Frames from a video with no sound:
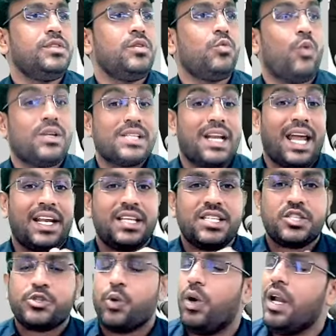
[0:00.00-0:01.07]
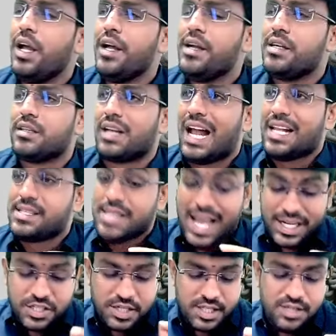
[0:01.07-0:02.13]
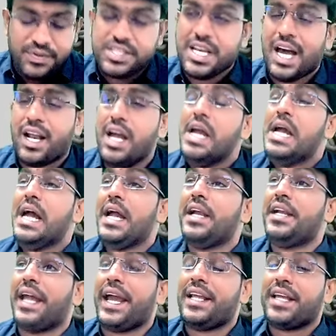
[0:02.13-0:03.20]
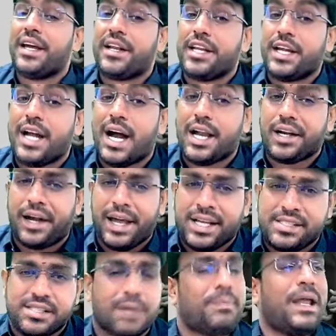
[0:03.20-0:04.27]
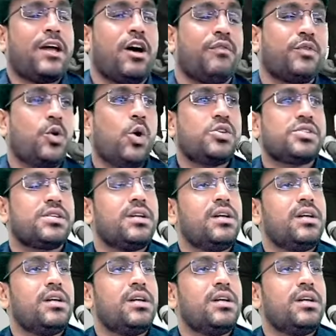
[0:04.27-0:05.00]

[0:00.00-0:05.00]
What is the line I just told? Transactions which are neither regarded as supply of goods